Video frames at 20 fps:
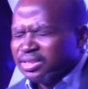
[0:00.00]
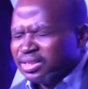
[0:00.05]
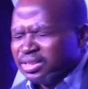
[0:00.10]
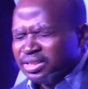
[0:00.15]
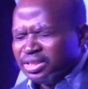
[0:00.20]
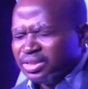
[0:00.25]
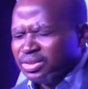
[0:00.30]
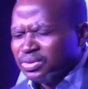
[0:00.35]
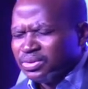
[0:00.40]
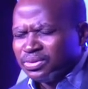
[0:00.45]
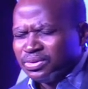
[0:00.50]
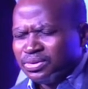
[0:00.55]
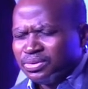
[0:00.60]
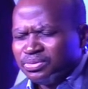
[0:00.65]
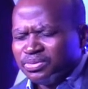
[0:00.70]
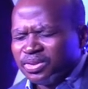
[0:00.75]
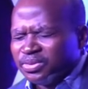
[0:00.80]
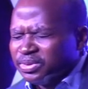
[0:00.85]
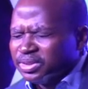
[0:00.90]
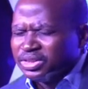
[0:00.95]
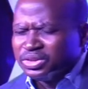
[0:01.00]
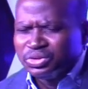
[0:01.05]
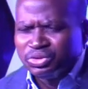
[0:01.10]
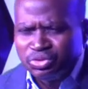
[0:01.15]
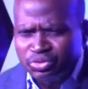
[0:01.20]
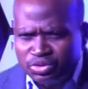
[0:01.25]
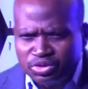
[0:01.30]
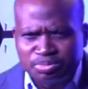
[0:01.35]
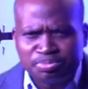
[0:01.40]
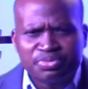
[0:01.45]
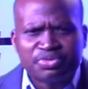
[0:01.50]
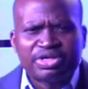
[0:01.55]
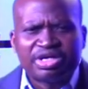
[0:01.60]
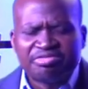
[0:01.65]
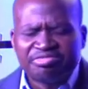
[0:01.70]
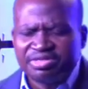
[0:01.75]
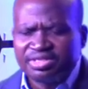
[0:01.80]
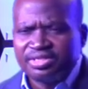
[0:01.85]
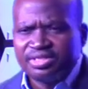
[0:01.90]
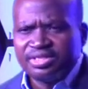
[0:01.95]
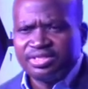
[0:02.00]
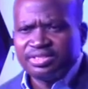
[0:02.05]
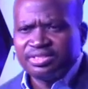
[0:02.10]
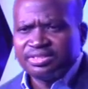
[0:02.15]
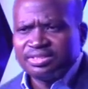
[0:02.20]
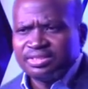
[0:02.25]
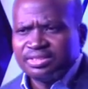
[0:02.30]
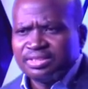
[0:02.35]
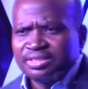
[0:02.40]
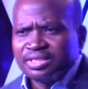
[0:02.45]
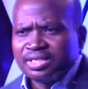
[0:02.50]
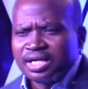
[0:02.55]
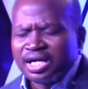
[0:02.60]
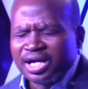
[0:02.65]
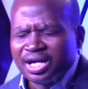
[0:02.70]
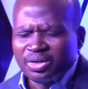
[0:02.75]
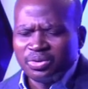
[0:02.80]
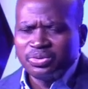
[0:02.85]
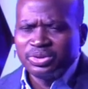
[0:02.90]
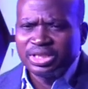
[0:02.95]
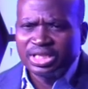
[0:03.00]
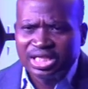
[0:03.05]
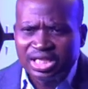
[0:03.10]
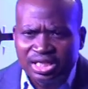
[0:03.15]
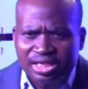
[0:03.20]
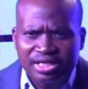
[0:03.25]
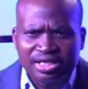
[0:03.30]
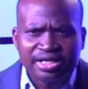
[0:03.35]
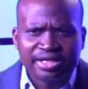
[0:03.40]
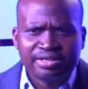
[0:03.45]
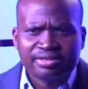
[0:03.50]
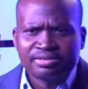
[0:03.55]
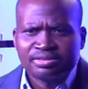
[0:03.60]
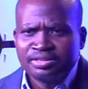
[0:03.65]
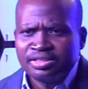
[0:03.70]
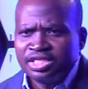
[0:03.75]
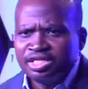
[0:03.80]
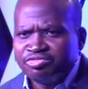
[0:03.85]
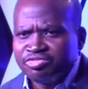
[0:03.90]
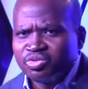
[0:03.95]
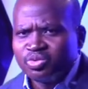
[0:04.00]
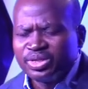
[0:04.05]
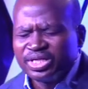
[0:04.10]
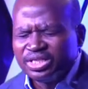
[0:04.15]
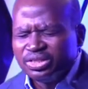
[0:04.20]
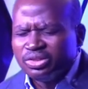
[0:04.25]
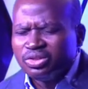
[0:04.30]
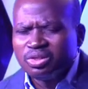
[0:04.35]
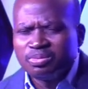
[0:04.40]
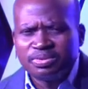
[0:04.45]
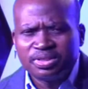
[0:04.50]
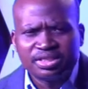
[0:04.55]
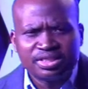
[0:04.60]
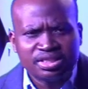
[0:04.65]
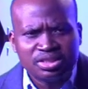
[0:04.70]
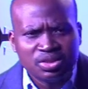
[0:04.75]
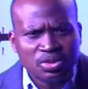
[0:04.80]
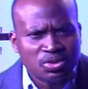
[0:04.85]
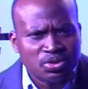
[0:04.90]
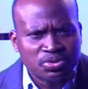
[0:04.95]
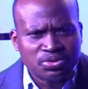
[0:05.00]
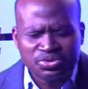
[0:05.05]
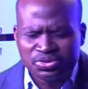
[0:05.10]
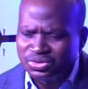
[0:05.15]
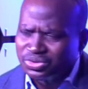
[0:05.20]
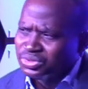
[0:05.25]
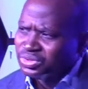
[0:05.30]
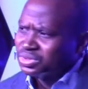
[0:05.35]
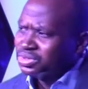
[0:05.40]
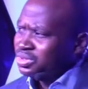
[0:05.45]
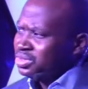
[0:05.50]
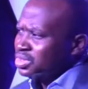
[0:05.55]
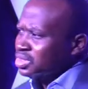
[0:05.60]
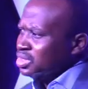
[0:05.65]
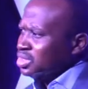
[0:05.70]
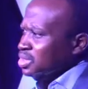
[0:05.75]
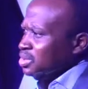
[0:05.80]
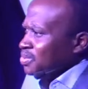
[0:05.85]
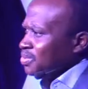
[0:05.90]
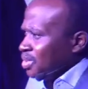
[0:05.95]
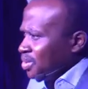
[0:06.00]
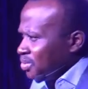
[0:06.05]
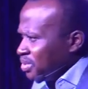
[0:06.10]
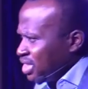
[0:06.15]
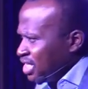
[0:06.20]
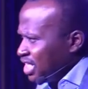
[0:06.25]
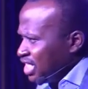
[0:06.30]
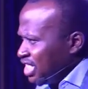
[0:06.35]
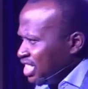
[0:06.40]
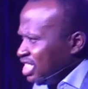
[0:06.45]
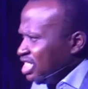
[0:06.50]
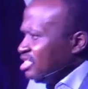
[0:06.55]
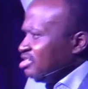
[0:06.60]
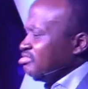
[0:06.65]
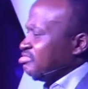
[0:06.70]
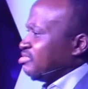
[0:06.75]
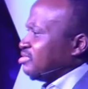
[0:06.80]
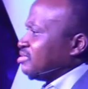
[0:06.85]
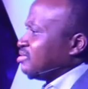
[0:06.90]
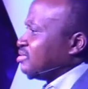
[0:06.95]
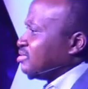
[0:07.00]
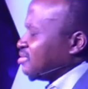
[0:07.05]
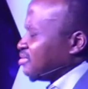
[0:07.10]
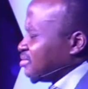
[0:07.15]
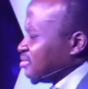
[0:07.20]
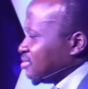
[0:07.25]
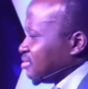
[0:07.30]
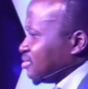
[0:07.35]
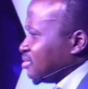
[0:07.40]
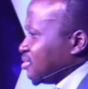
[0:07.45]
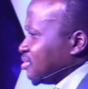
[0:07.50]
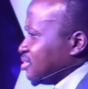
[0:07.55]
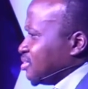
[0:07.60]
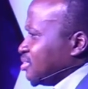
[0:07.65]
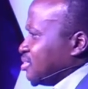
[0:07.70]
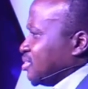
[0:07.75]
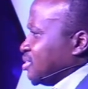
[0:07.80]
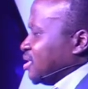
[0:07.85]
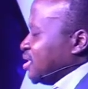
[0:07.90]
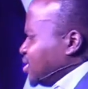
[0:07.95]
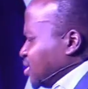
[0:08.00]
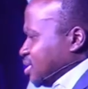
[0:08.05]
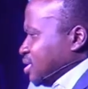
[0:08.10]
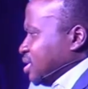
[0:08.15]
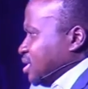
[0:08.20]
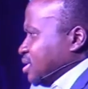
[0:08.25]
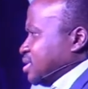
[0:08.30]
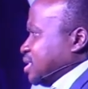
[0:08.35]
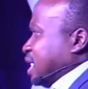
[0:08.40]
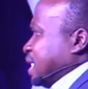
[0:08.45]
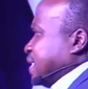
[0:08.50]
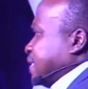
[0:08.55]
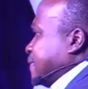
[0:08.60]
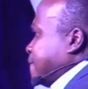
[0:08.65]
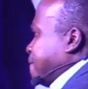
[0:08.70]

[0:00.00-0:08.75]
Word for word: you know, what we do privately, how we care, even when nobody knows, what we give. He sees that.